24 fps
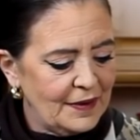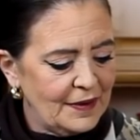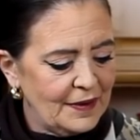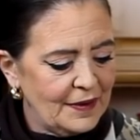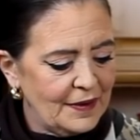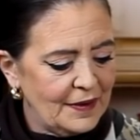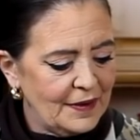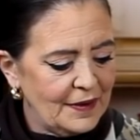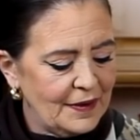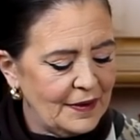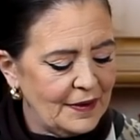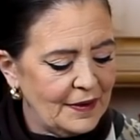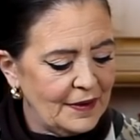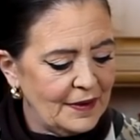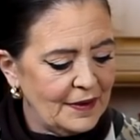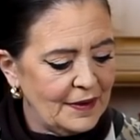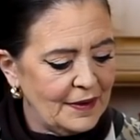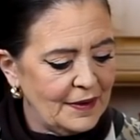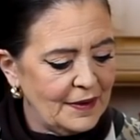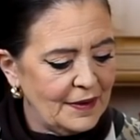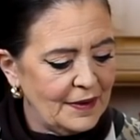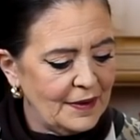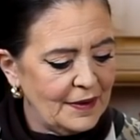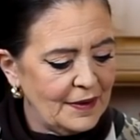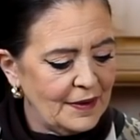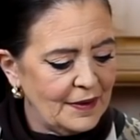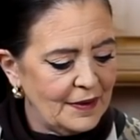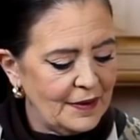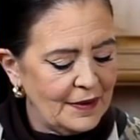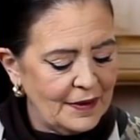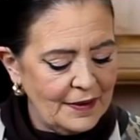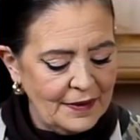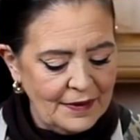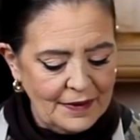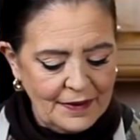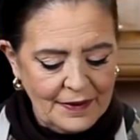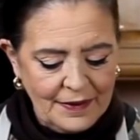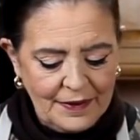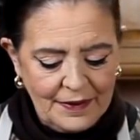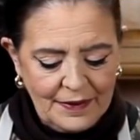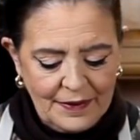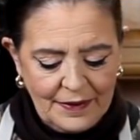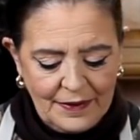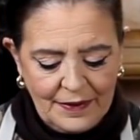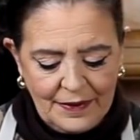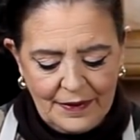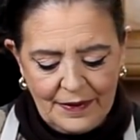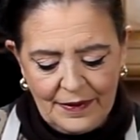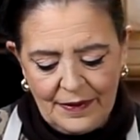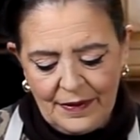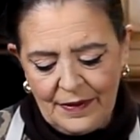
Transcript: [no speech]